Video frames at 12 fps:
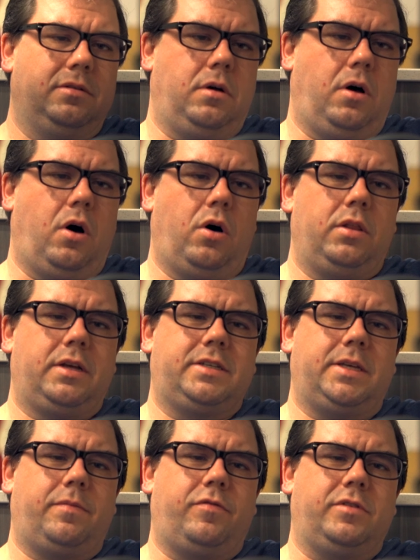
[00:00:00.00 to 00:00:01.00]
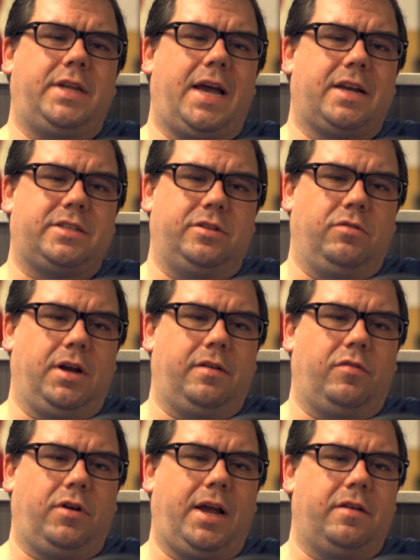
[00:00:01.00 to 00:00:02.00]
All except for Taxi
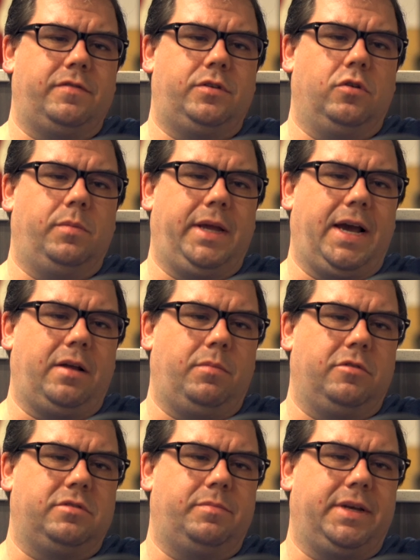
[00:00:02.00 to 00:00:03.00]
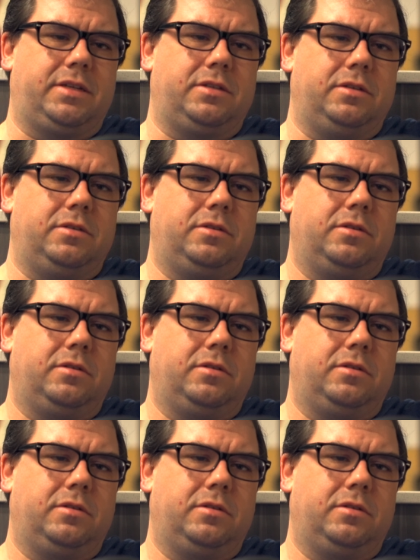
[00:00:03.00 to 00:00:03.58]
Driver have Dolby Atmos mixes.